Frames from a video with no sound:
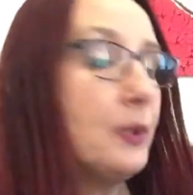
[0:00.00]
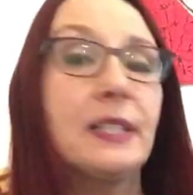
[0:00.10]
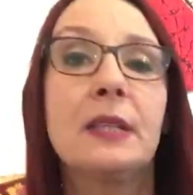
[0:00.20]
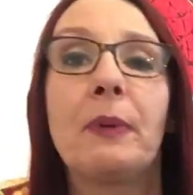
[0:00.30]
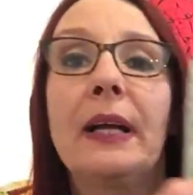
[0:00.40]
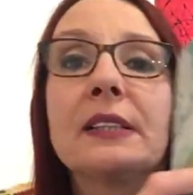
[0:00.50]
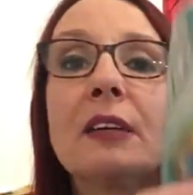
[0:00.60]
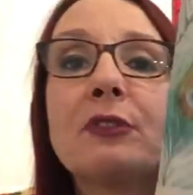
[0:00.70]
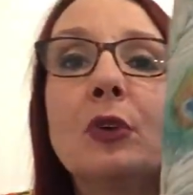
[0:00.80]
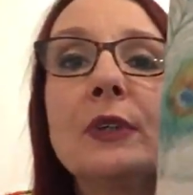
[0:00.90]
one of the bags that
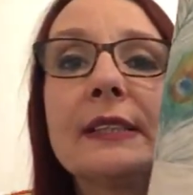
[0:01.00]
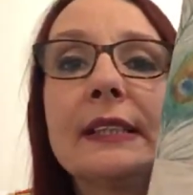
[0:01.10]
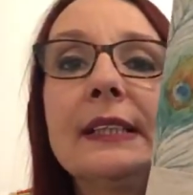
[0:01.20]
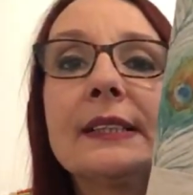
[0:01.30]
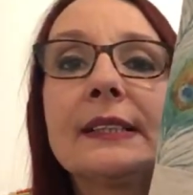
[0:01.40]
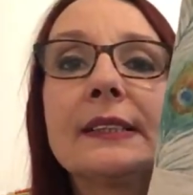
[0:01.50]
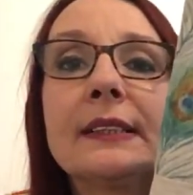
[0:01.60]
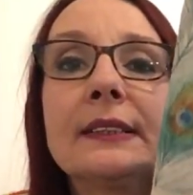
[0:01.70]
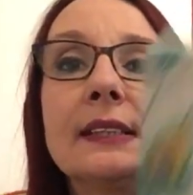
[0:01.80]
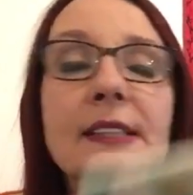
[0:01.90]
I've got is this.
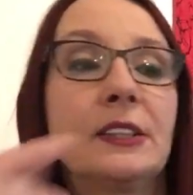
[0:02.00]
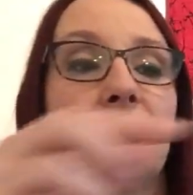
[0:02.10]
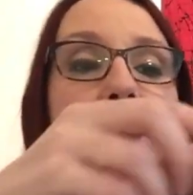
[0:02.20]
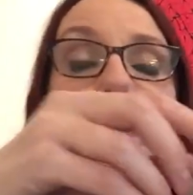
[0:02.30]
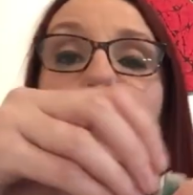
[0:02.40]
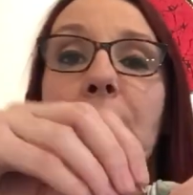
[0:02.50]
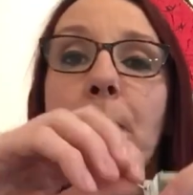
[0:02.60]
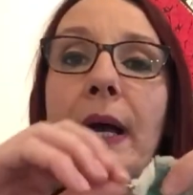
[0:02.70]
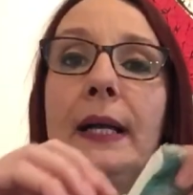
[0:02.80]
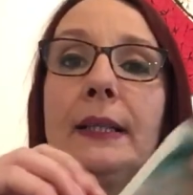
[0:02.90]
This is another big
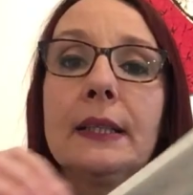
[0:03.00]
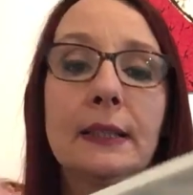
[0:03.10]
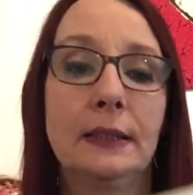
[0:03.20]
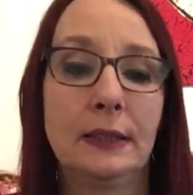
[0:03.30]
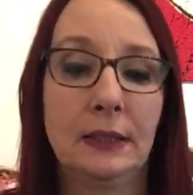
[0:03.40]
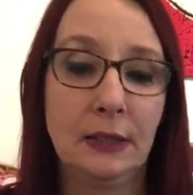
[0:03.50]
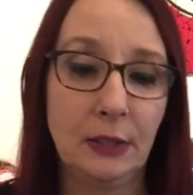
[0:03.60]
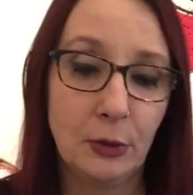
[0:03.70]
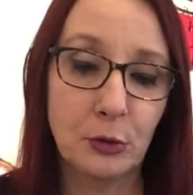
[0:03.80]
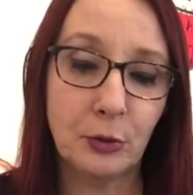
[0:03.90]
bag.
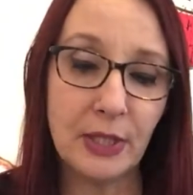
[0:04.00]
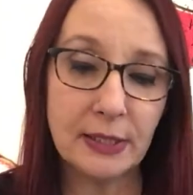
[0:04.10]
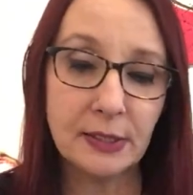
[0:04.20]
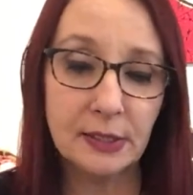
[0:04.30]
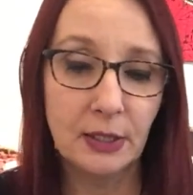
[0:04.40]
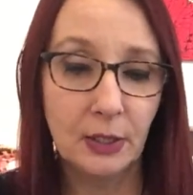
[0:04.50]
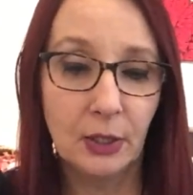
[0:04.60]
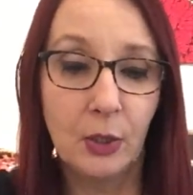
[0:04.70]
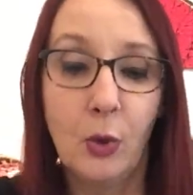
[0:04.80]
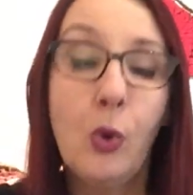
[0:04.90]
So this
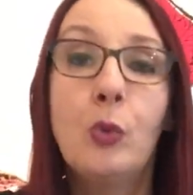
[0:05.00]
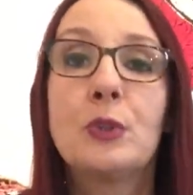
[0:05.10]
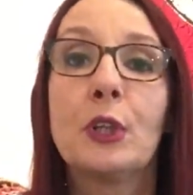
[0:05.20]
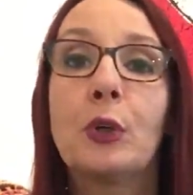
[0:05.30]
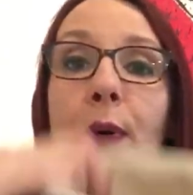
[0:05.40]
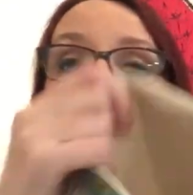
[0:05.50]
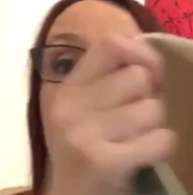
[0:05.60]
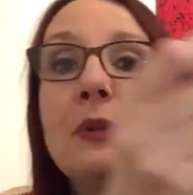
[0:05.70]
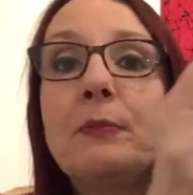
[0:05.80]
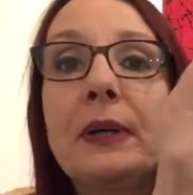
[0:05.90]
holds quite a
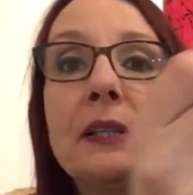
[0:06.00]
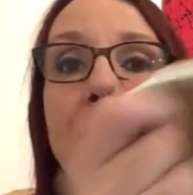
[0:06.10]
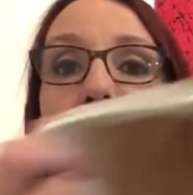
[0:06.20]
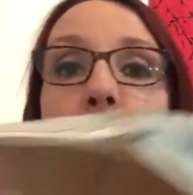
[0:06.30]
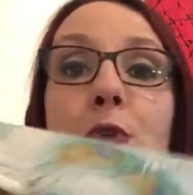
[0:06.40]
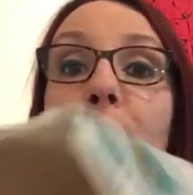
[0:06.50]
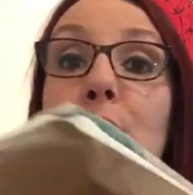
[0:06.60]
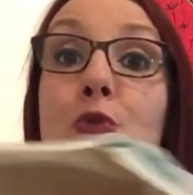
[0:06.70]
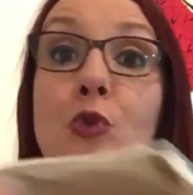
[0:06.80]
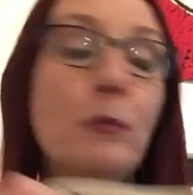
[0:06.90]
wee bit as well. Now there's no